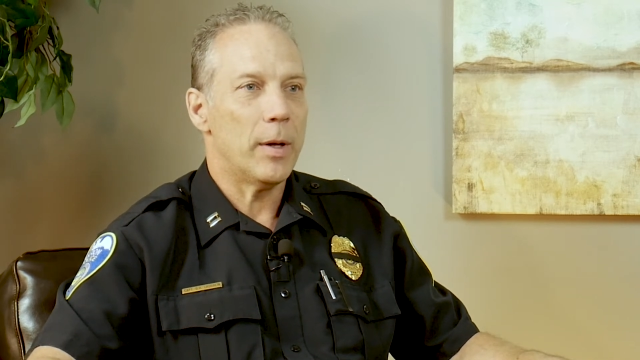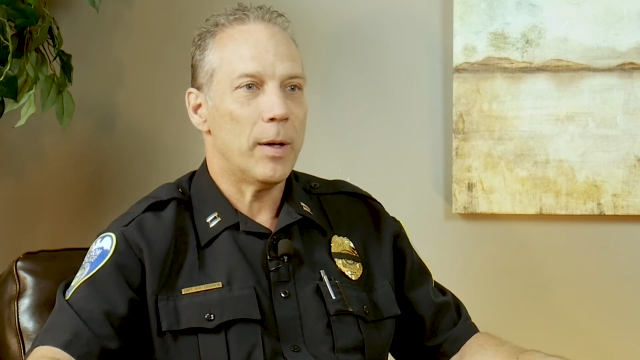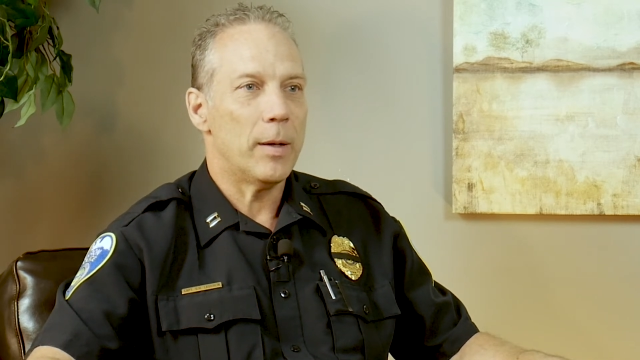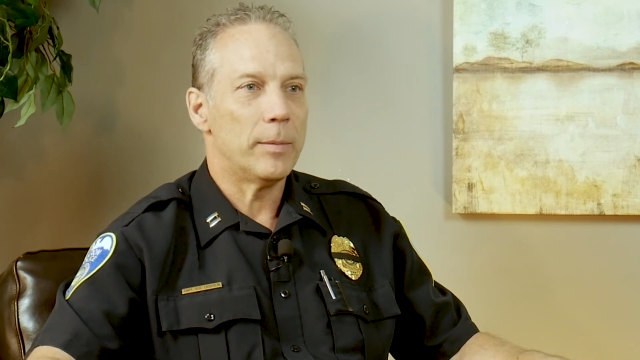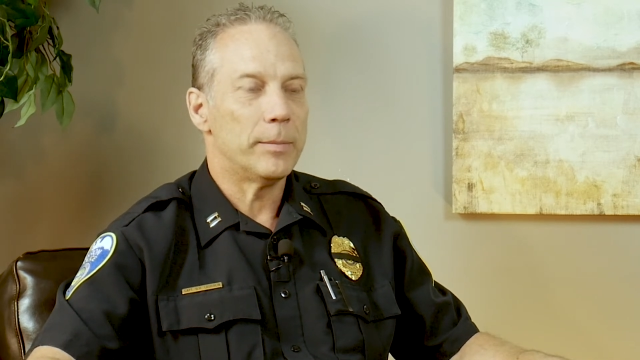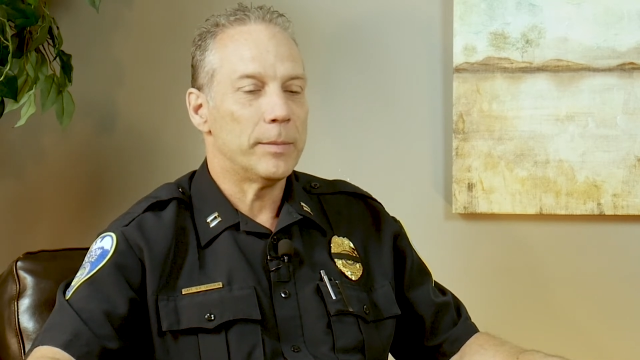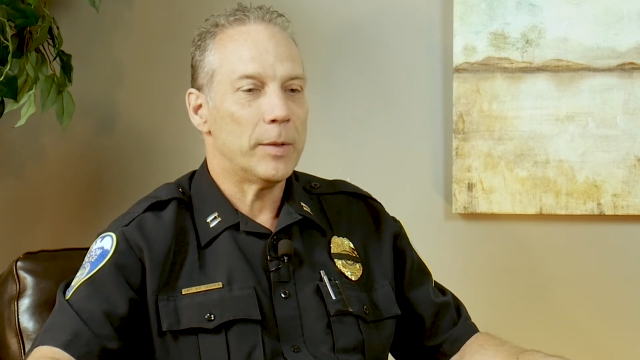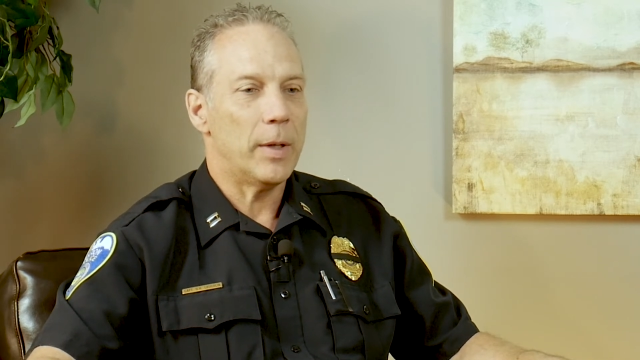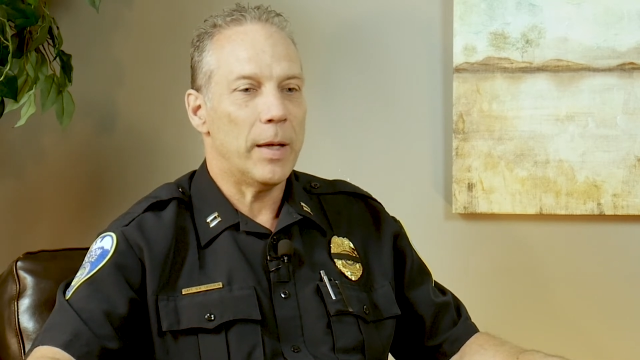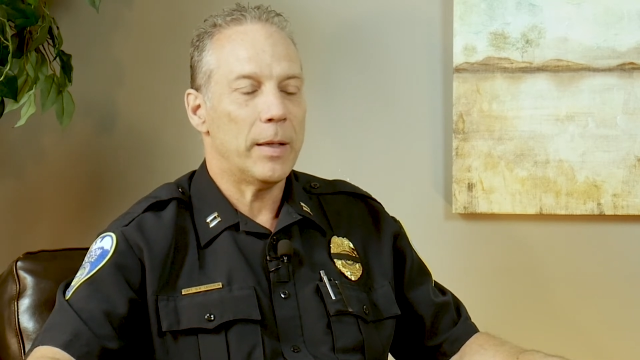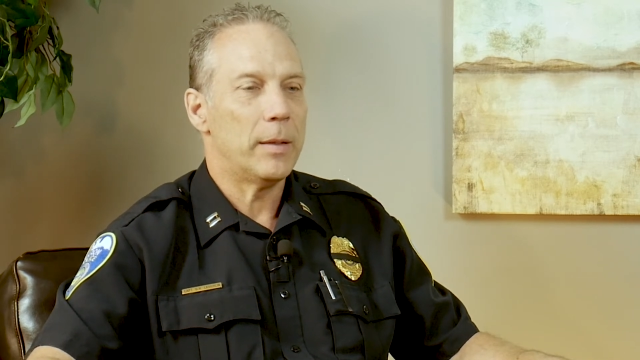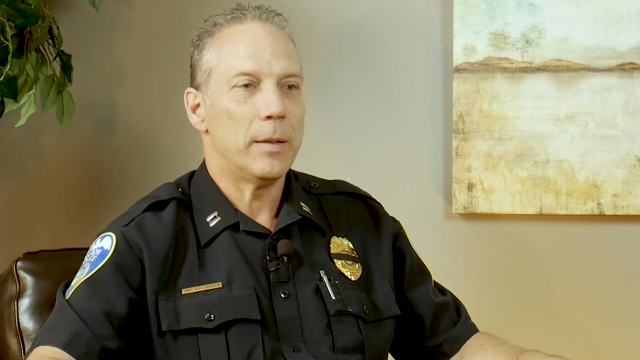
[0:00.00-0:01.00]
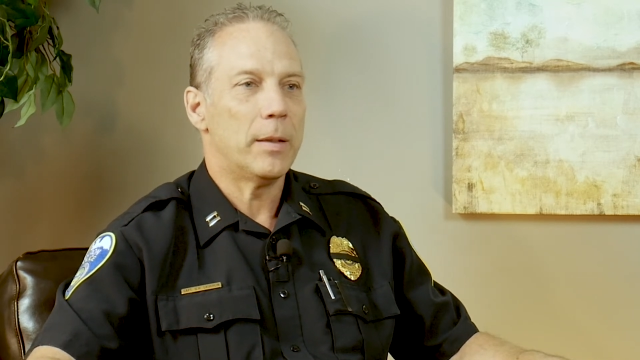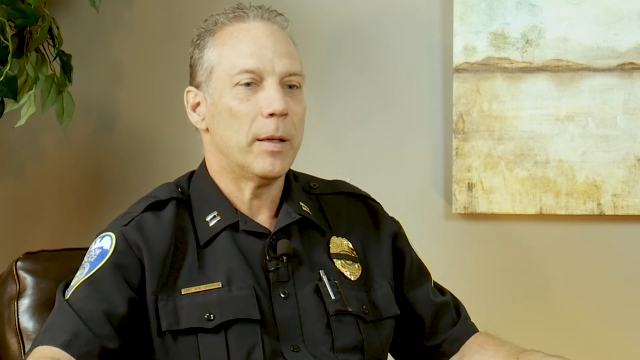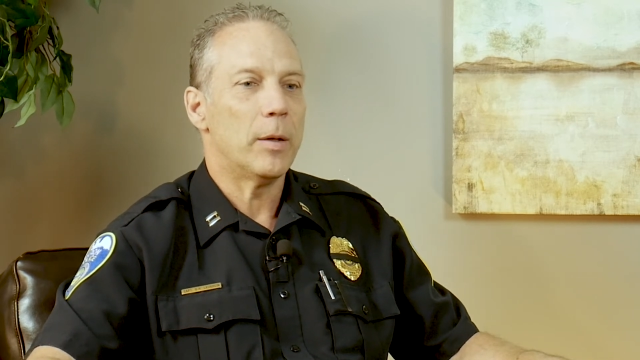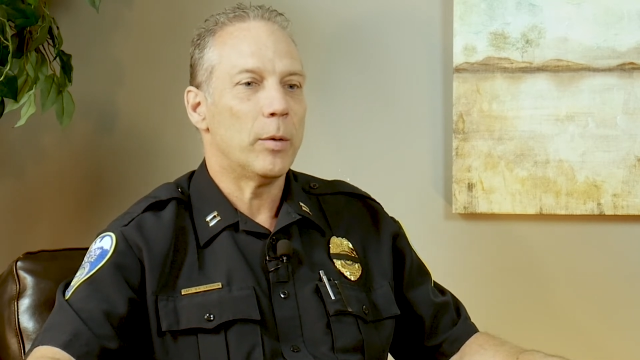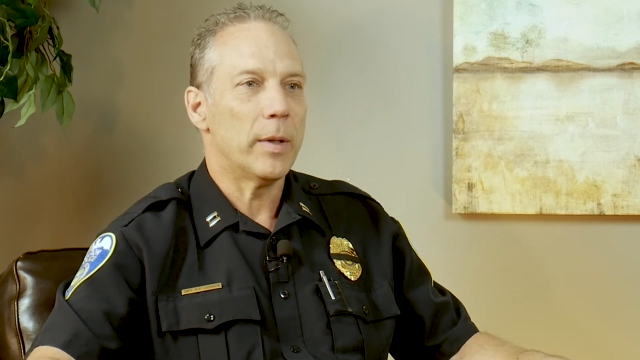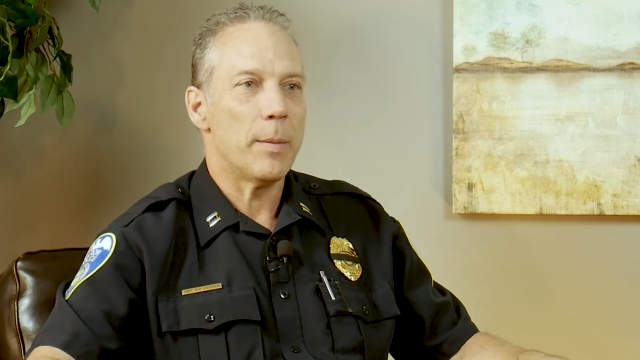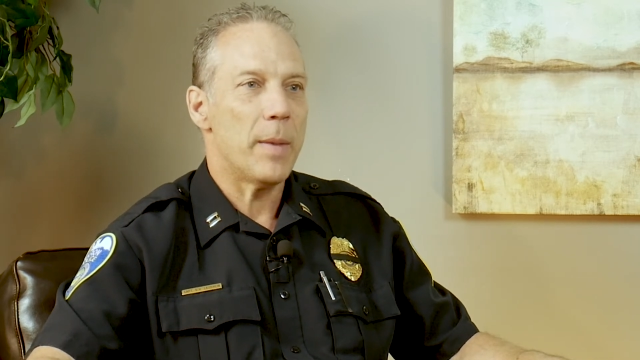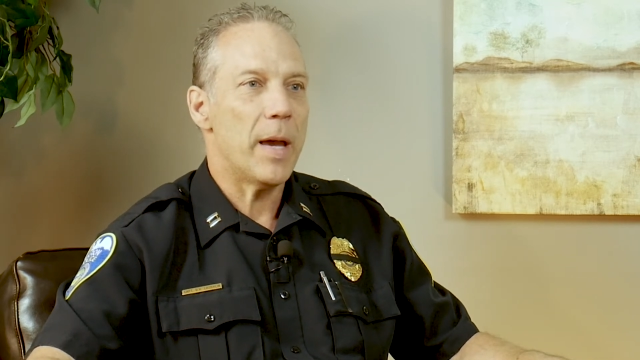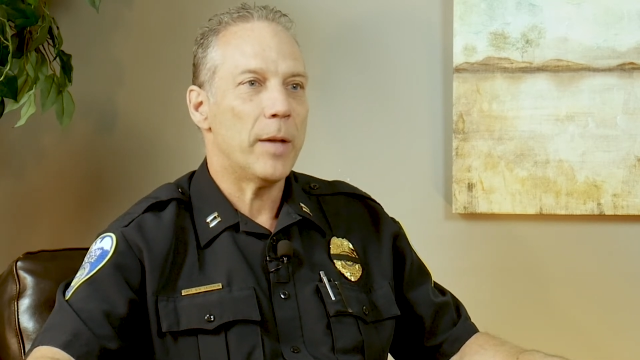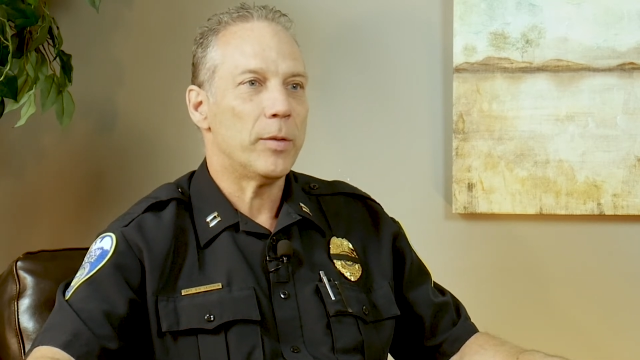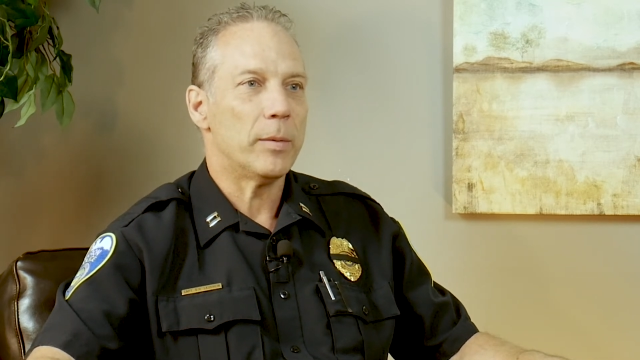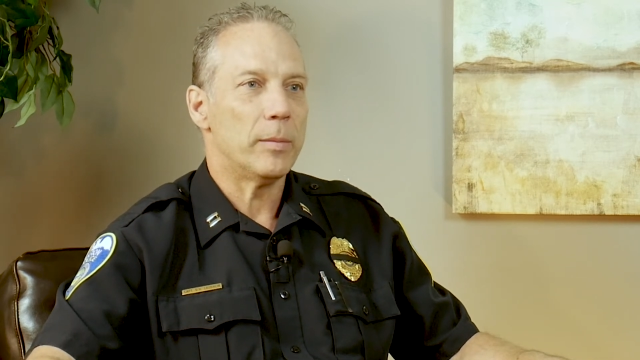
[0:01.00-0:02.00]
Um, um, you know, I can only
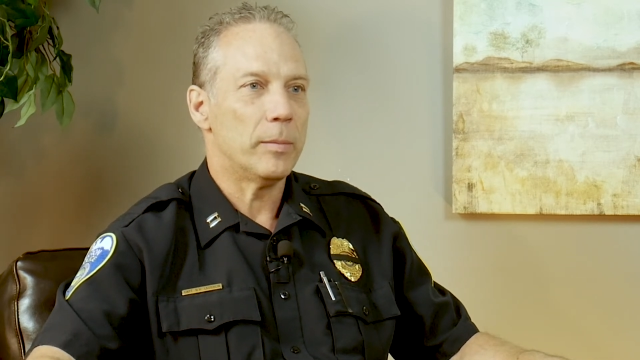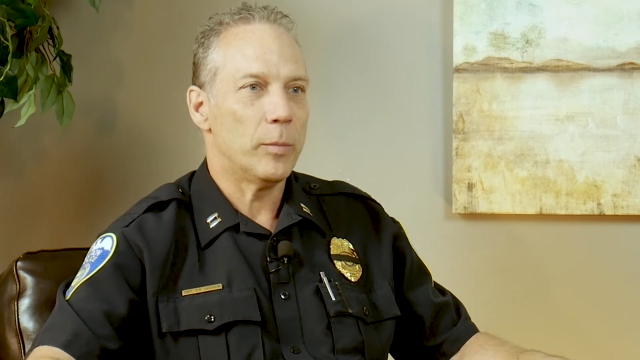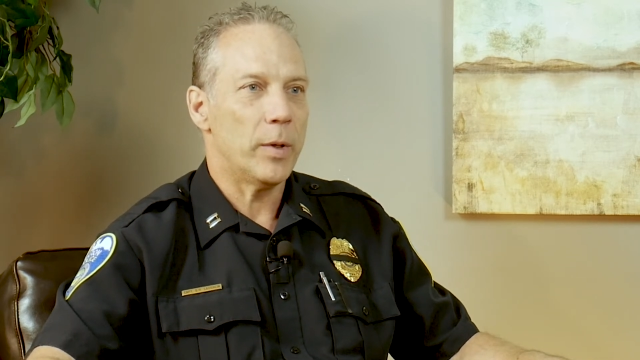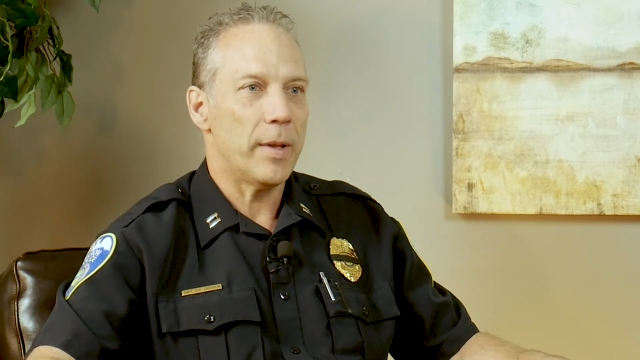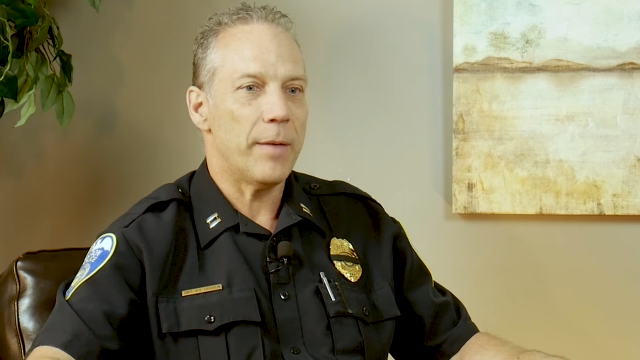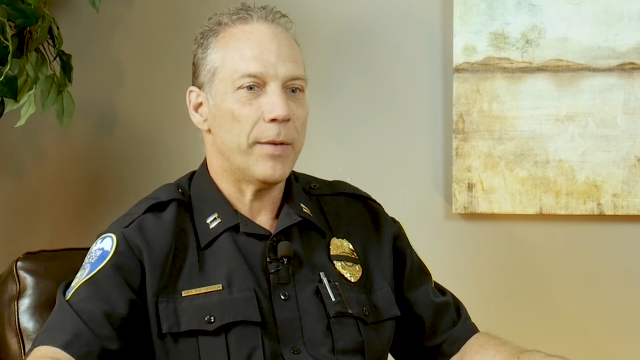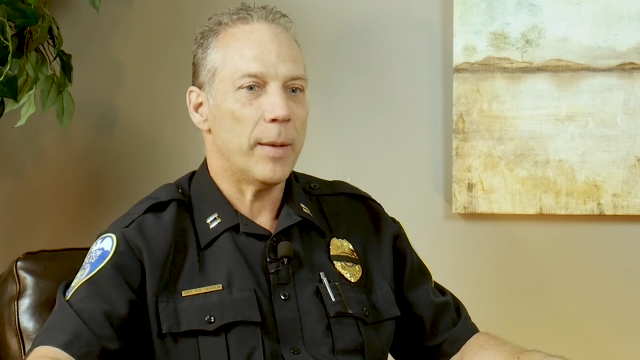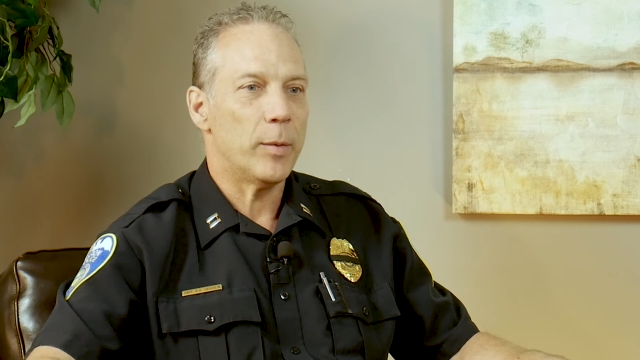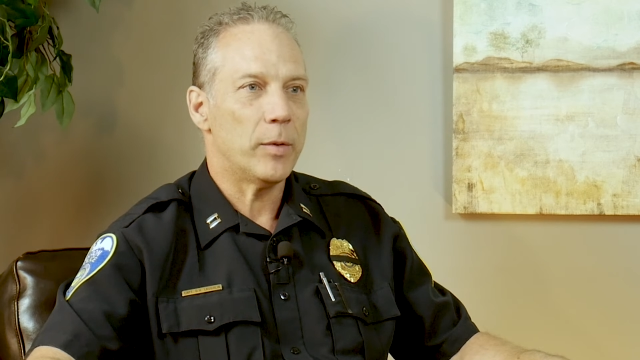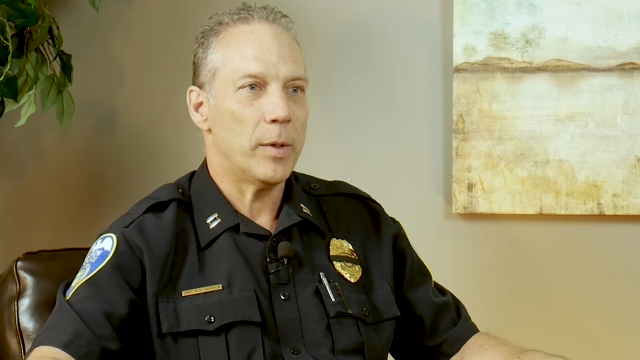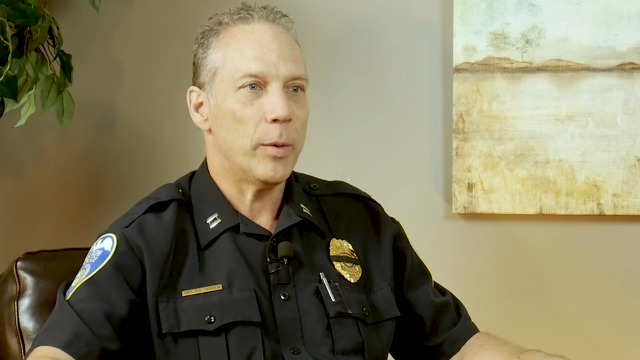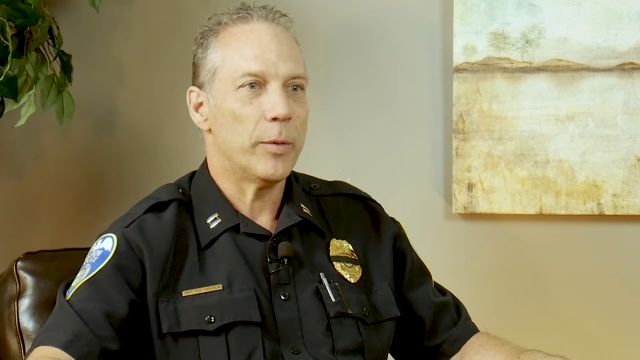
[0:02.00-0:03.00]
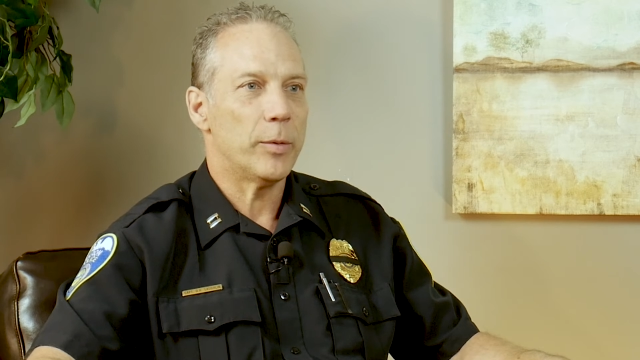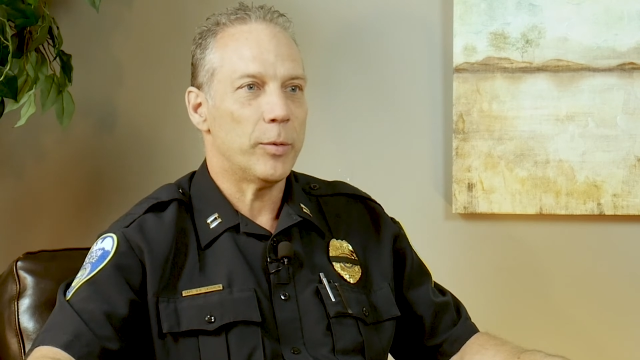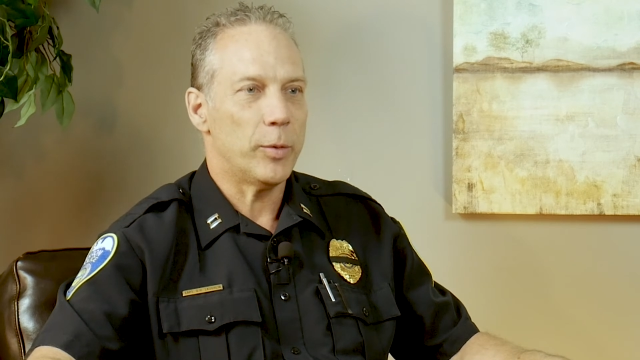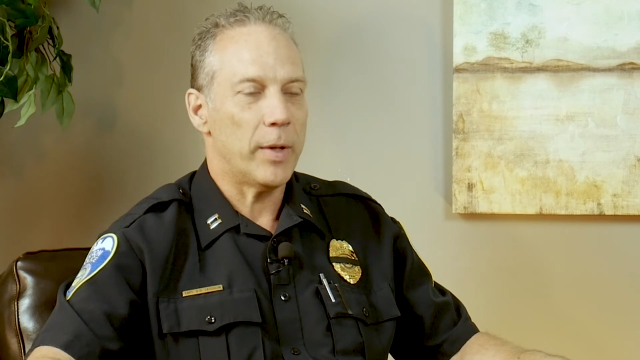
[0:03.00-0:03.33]
imagine what that family is going through.